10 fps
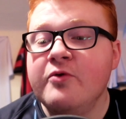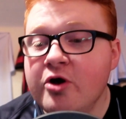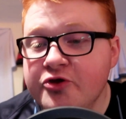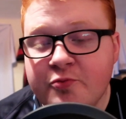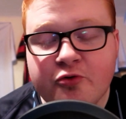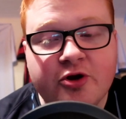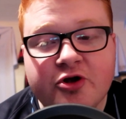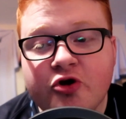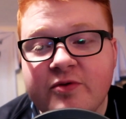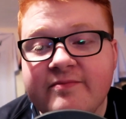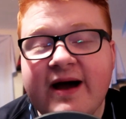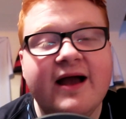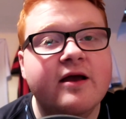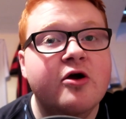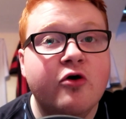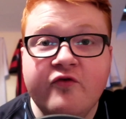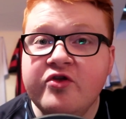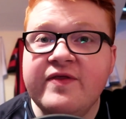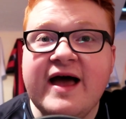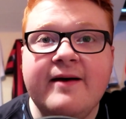We've got De Bruyne coming back. Other
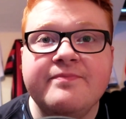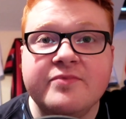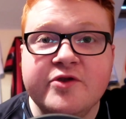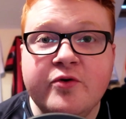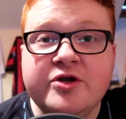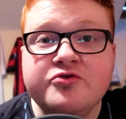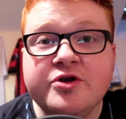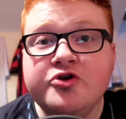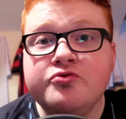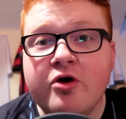than that, no injury news.